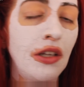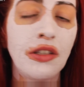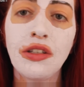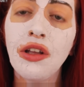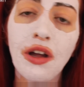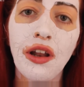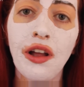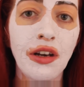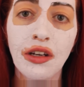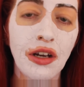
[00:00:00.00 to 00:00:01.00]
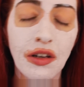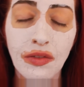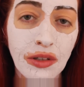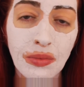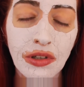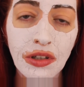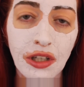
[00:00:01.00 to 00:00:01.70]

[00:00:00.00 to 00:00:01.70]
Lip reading: It's not uncomfortable,